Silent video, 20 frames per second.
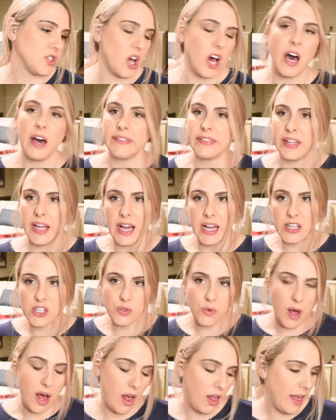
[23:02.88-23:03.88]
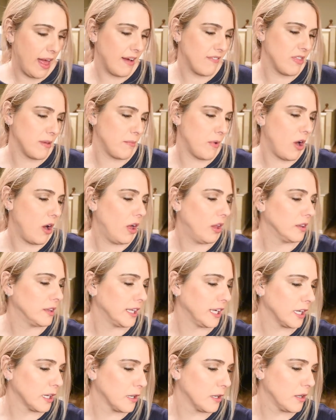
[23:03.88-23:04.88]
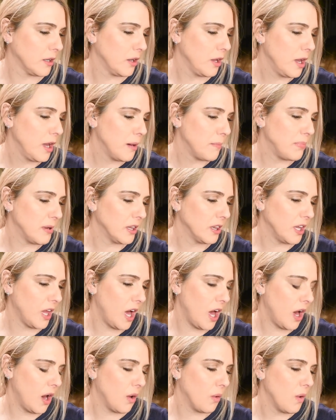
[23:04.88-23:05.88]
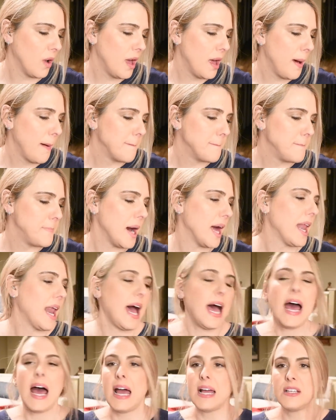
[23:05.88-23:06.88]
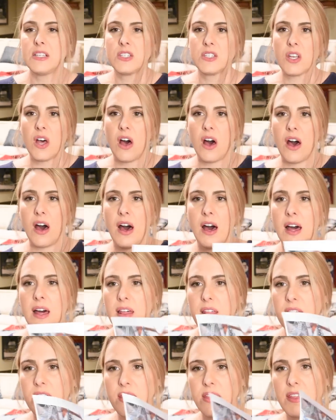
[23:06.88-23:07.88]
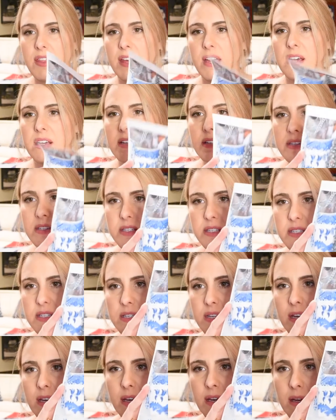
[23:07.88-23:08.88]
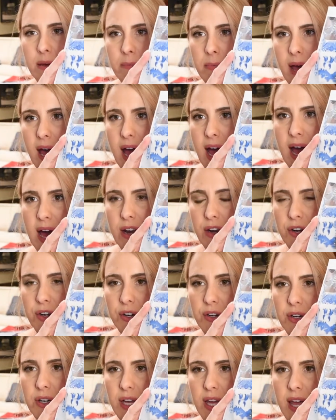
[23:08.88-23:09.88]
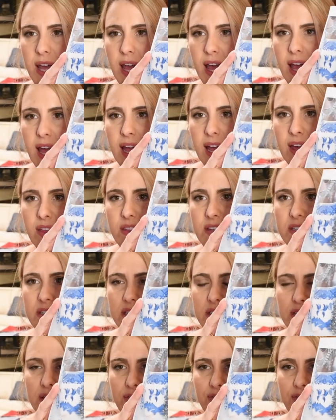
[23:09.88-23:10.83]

online, so I'll have them all linked below. But I saw this pattern, and this is a